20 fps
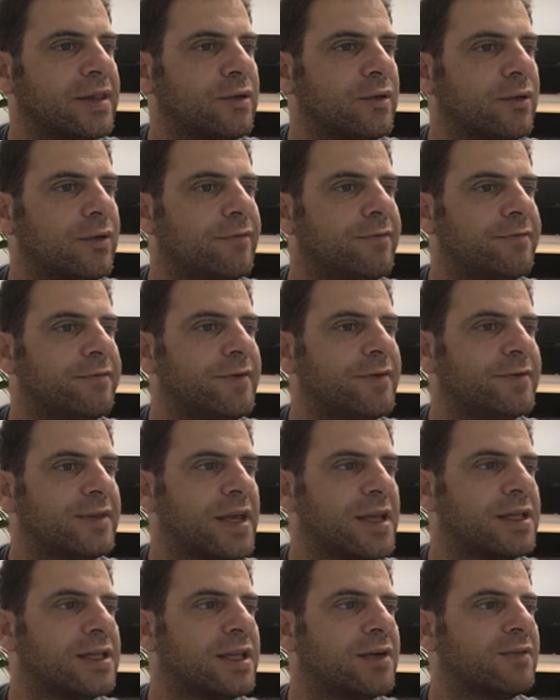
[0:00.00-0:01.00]
sort of
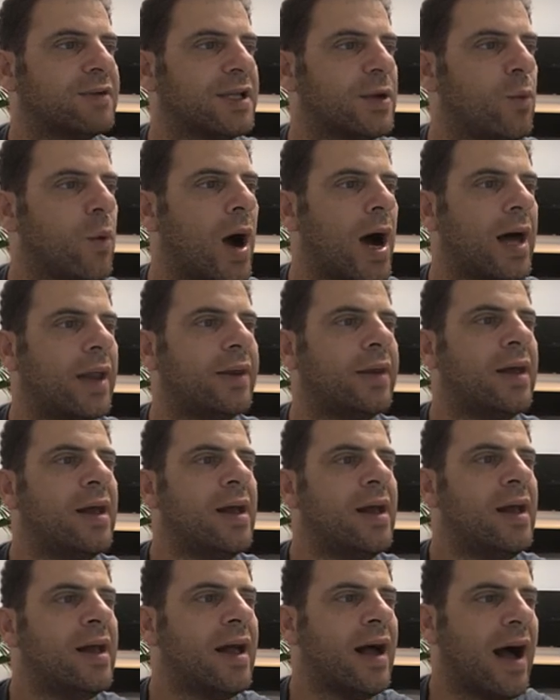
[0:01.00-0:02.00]
1571.
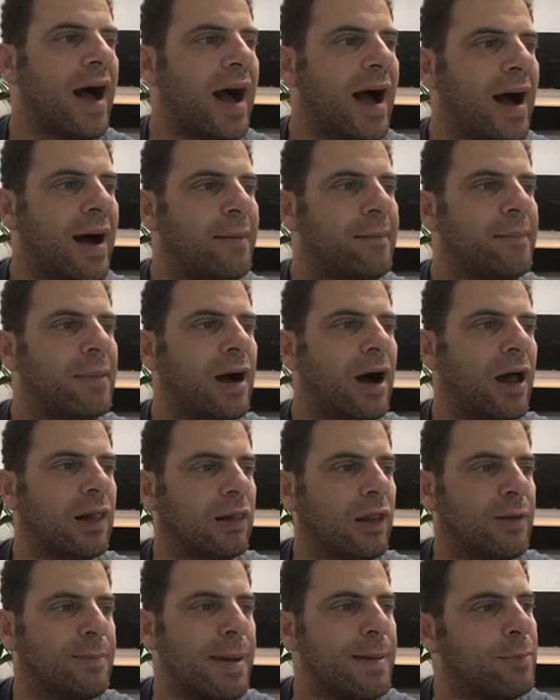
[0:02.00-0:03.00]
A
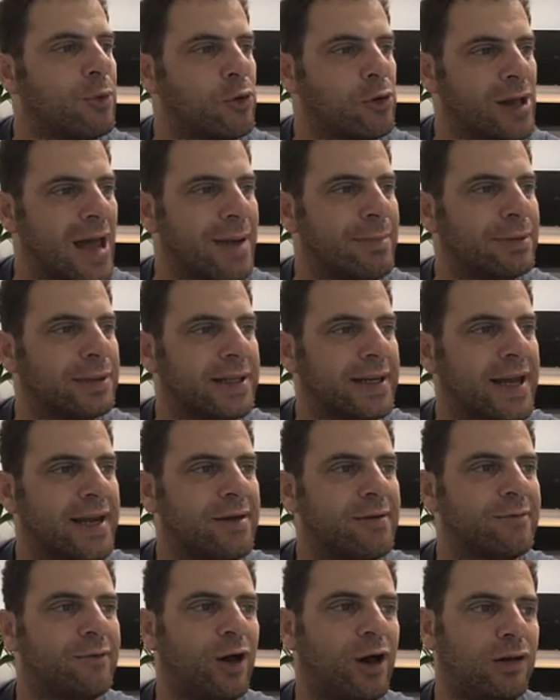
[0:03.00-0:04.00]
lot of people were able to get
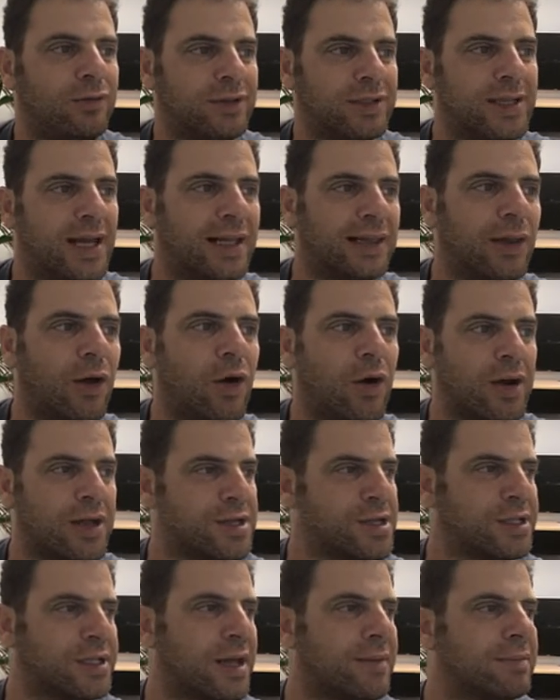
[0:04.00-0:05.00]
involved in that long. It
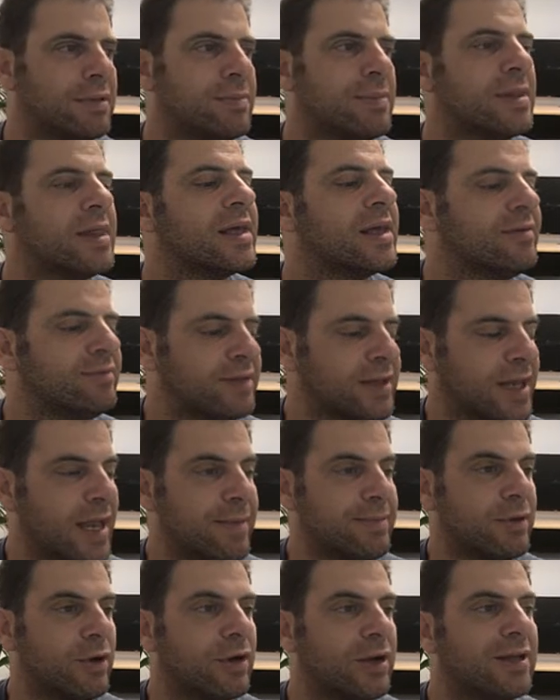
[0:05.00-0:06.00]
just seems to be the gift that
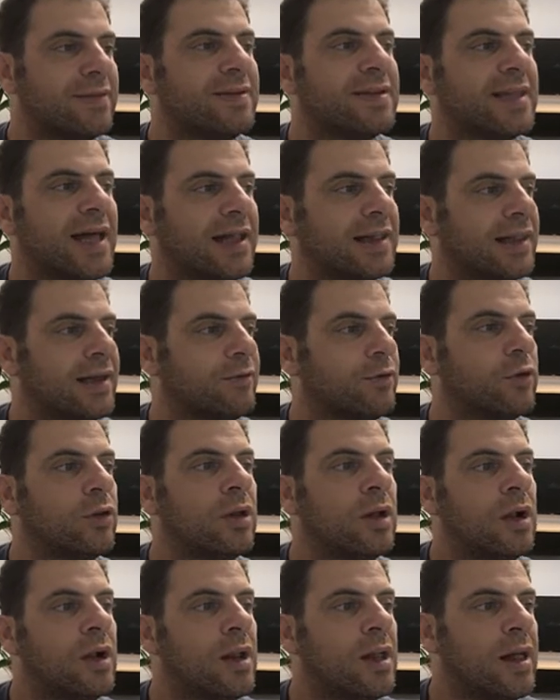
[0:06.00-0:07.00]
keeps on giving, that level.
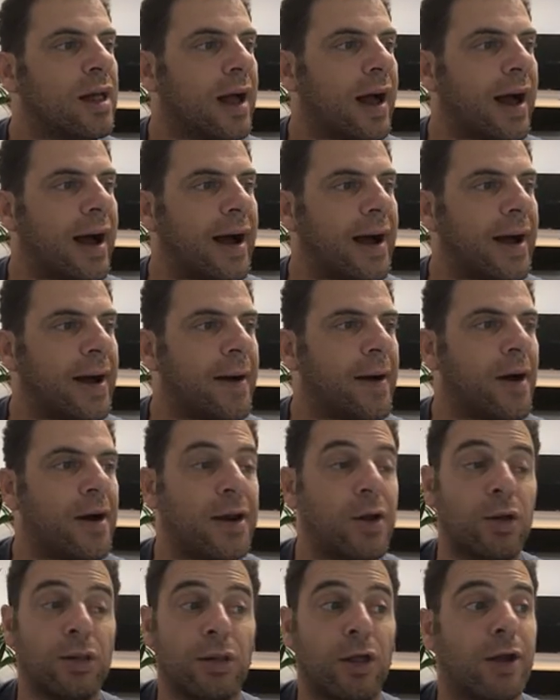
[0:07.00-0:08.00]
I
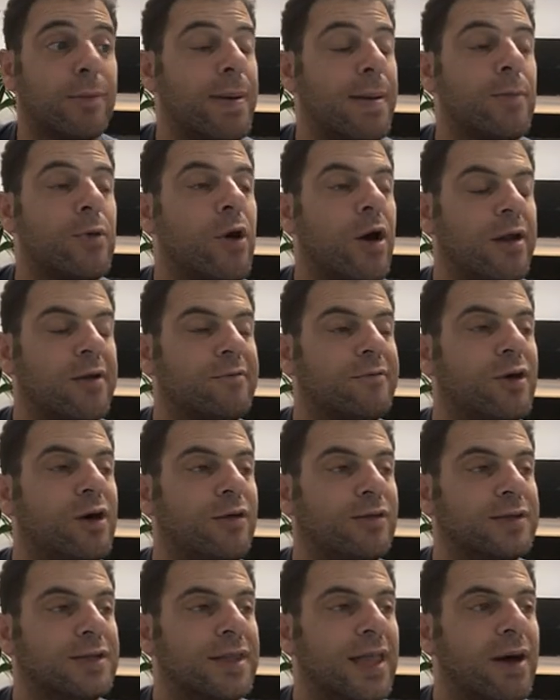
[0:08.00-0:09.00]
know a lot of people got
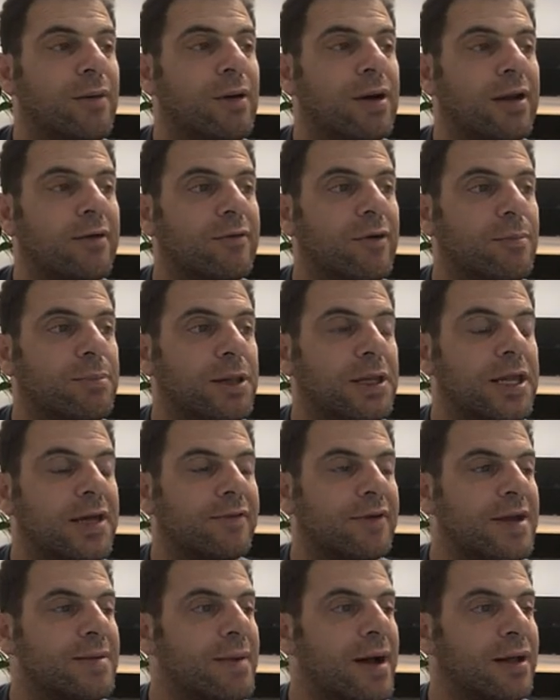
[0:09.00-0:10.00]
involved in that one. I've got plenty of
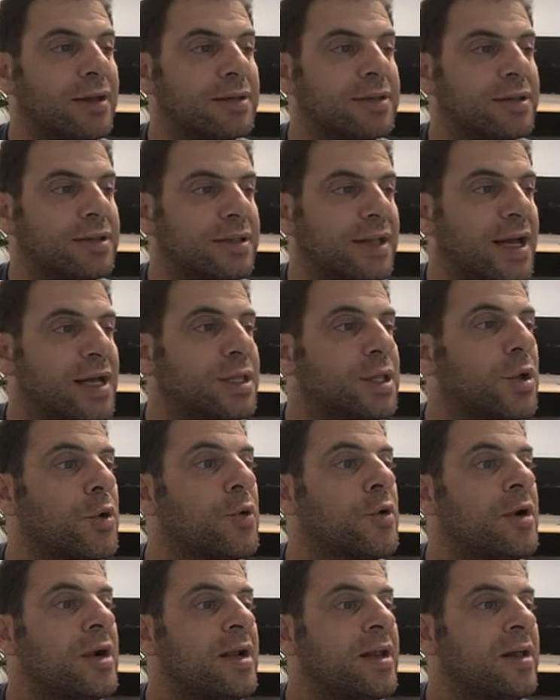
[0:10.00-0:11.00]
emails to say
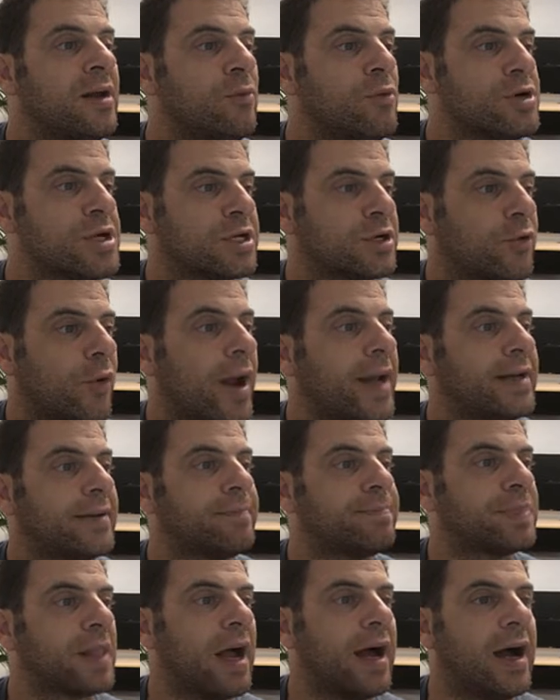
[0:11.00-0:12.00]
so, which is great.
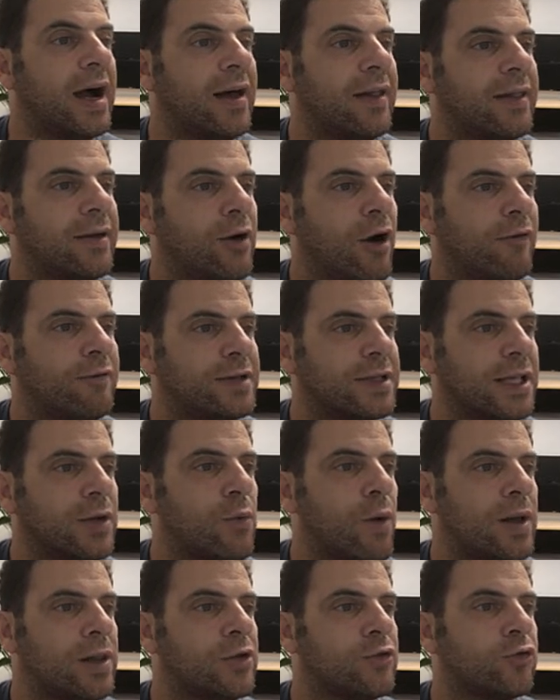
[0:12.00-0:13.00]
They're obviously
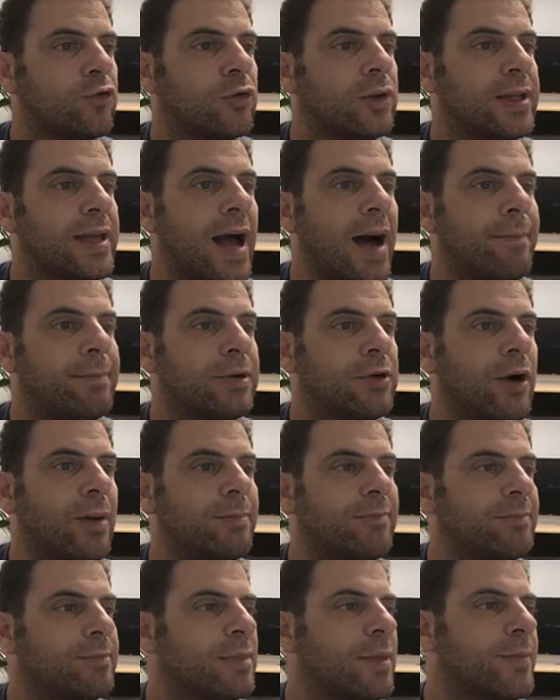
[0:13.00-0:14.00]
well and truly up. You're
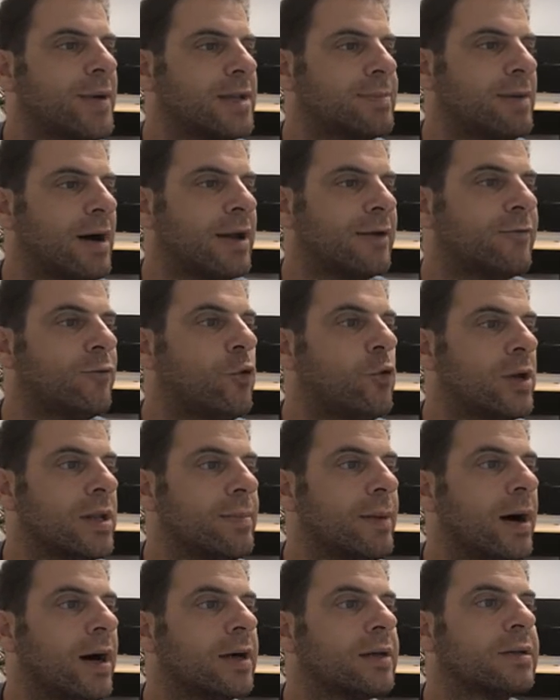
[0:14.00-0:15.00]
up the best part of
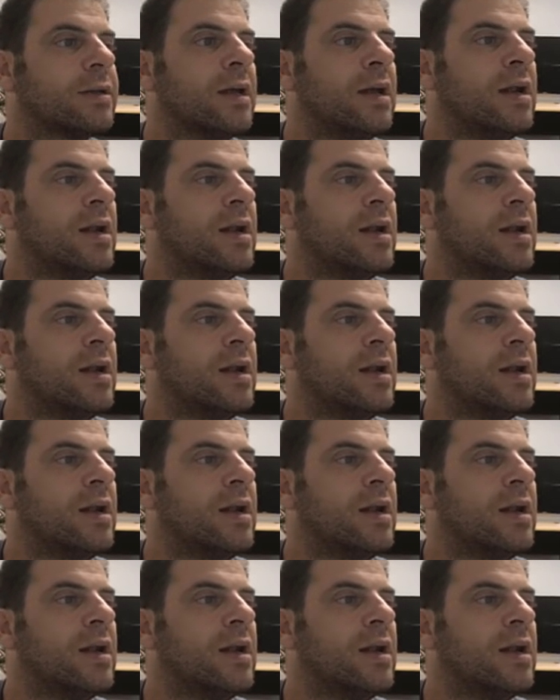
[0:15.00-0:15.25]
$40.